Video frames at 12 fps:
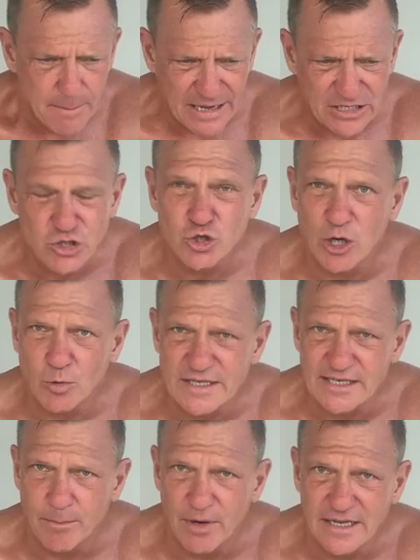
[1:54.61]
Better to do it with
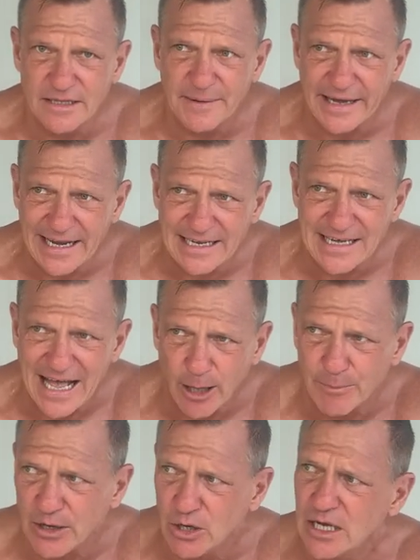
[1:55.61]
someone in the beginning to
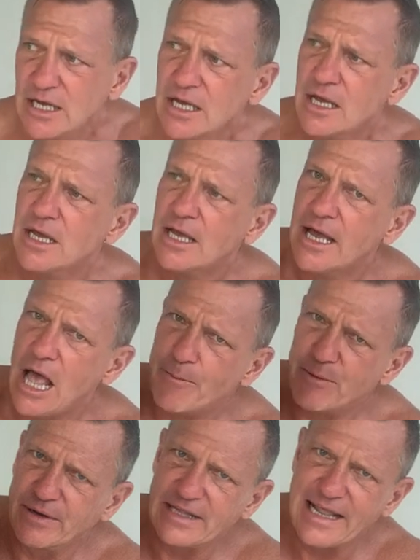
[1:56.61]
help you. Help
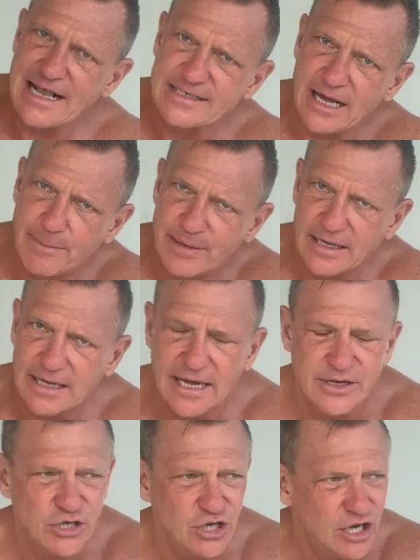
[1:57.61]
you bring the legs up,
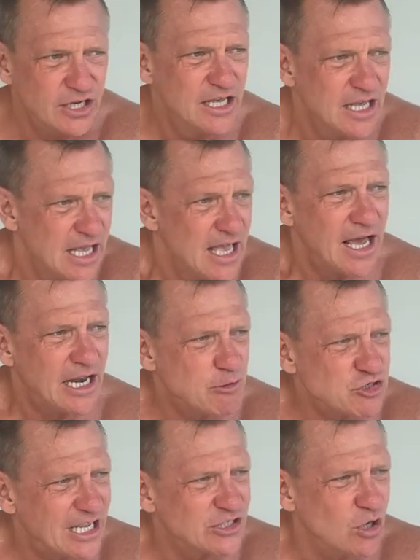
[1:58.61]
and you're good. And I
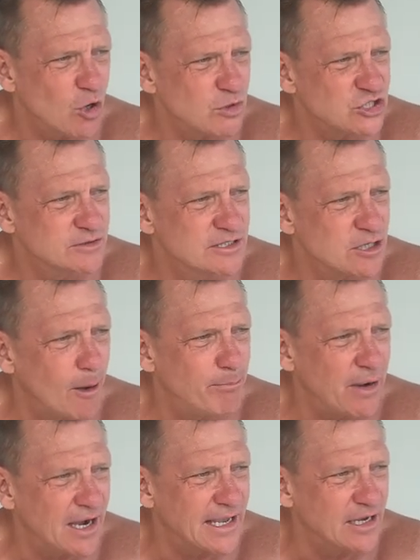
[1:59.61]
wish that dog would stop
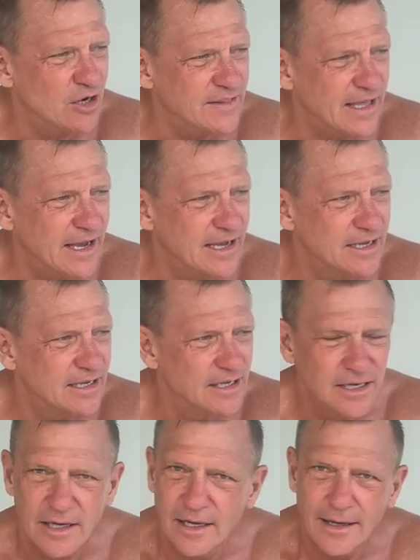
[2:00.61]
barking over there.
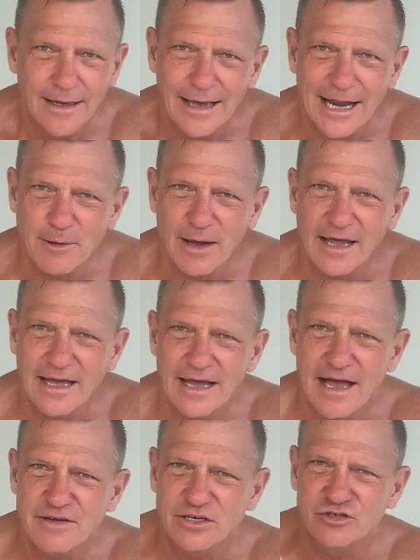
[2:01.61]
Anyway, have a